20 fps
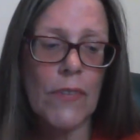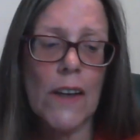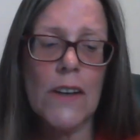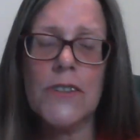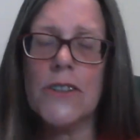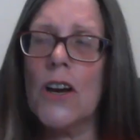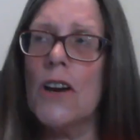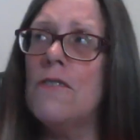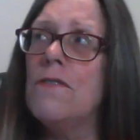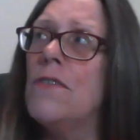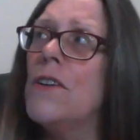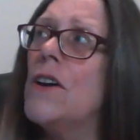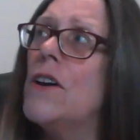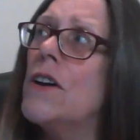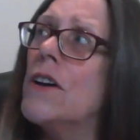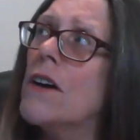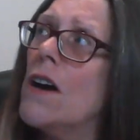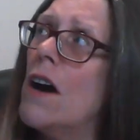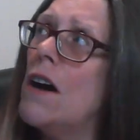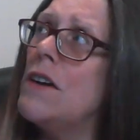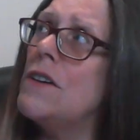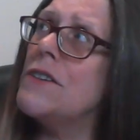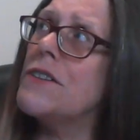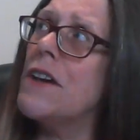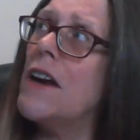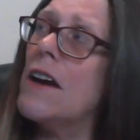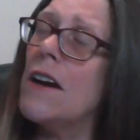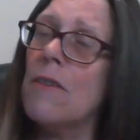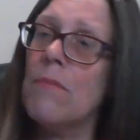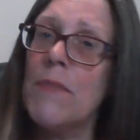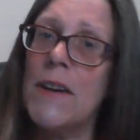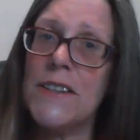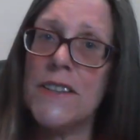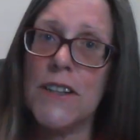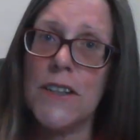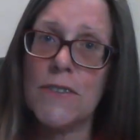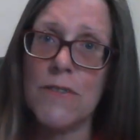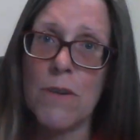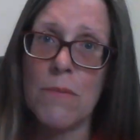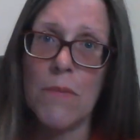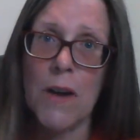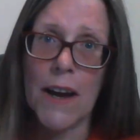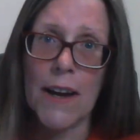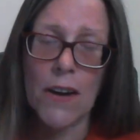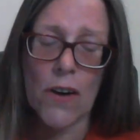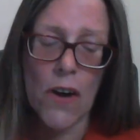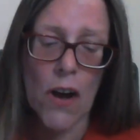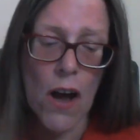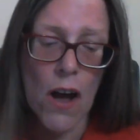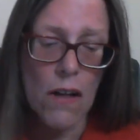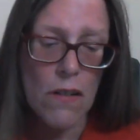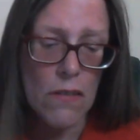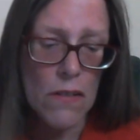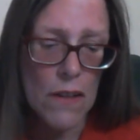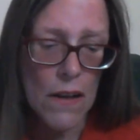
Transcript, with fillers: So, Virgos, our message from my girl